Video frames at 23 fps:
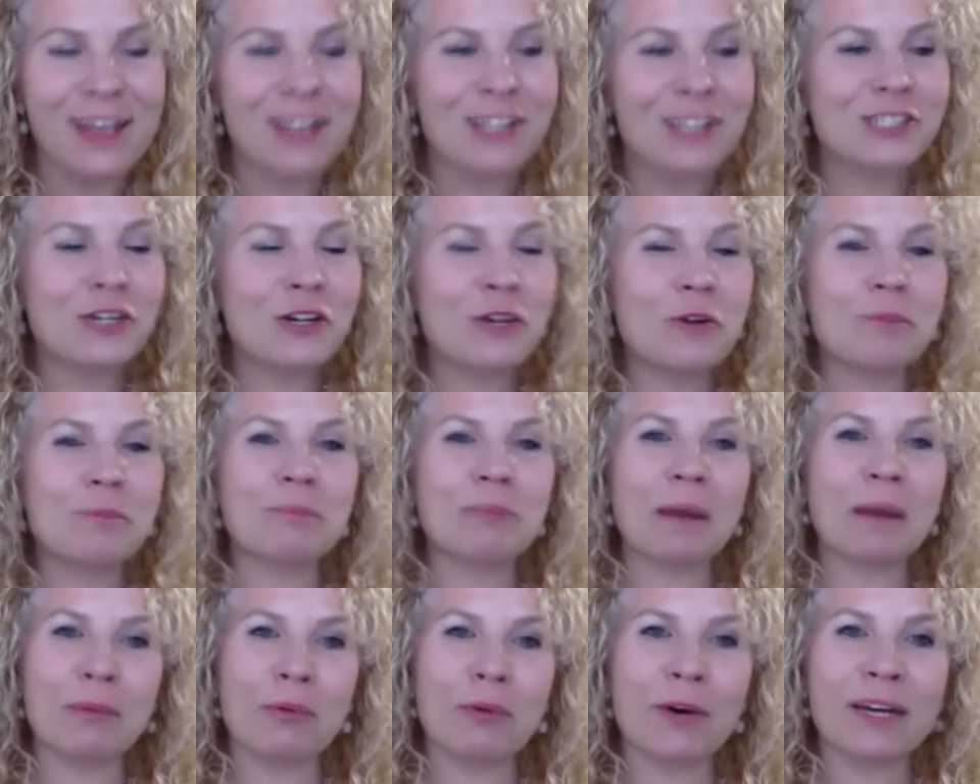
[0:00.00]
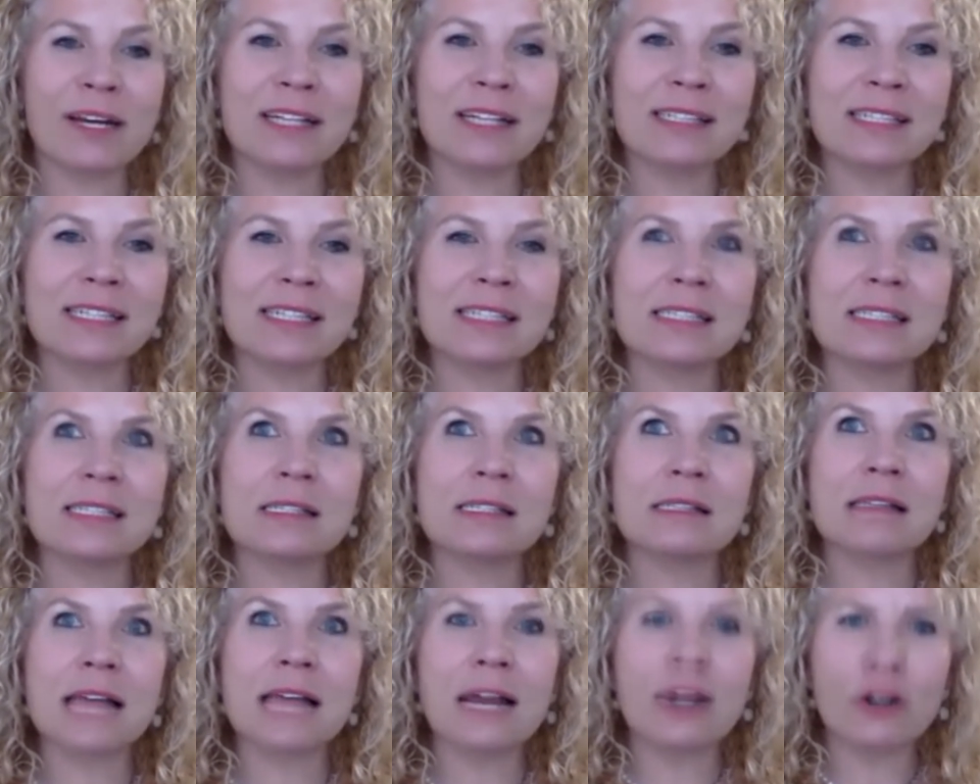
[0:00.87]
So my point is, is
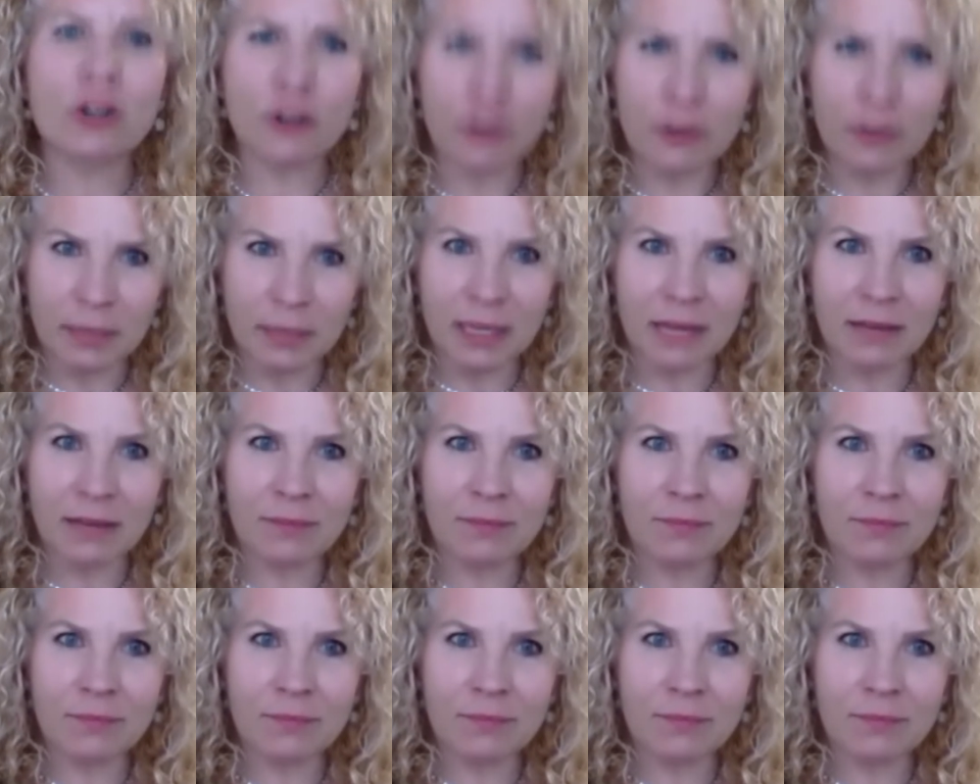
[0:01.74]
that hurt me